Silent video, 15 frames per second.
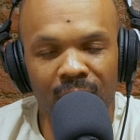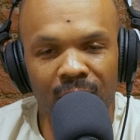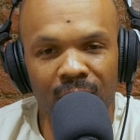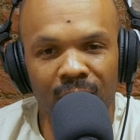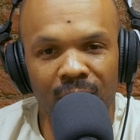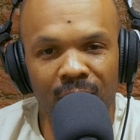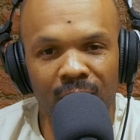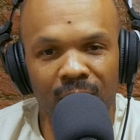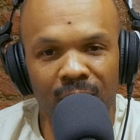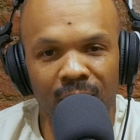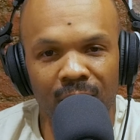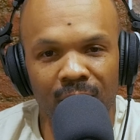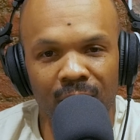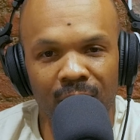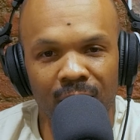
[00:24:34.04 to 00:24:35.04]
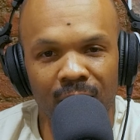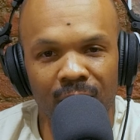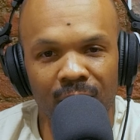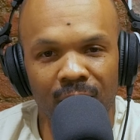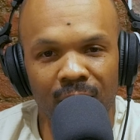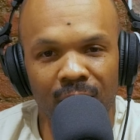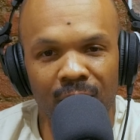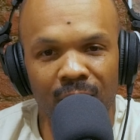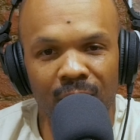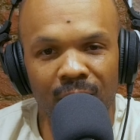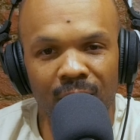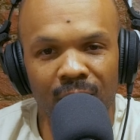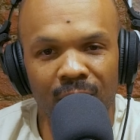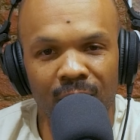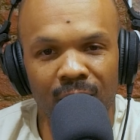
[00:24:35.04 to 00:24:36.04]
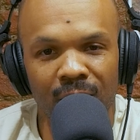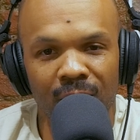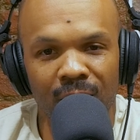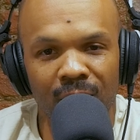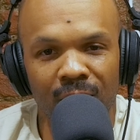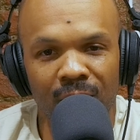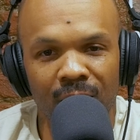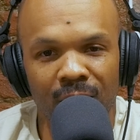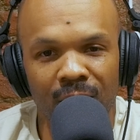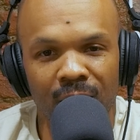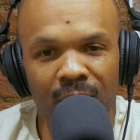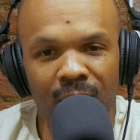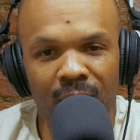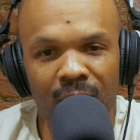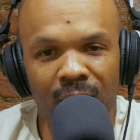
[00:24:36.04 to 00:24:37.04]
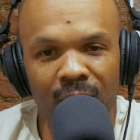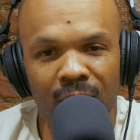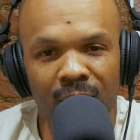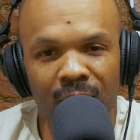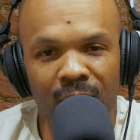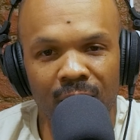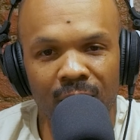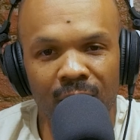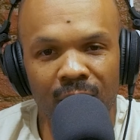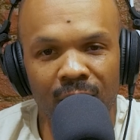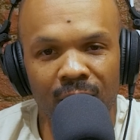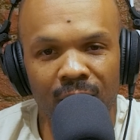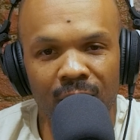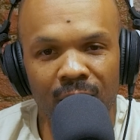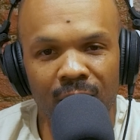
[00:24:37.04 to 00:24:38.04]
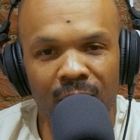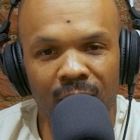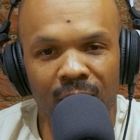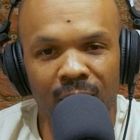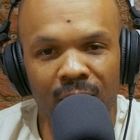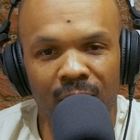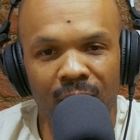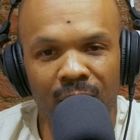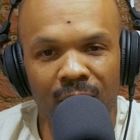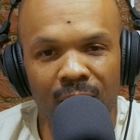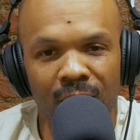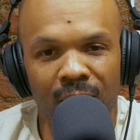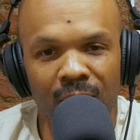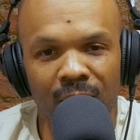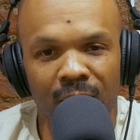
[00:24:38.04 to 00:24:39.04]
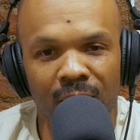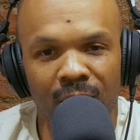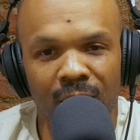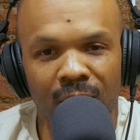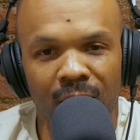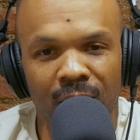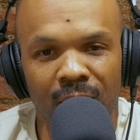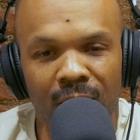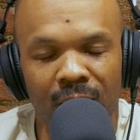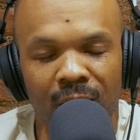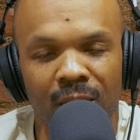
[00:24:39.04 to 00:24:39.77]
(silent)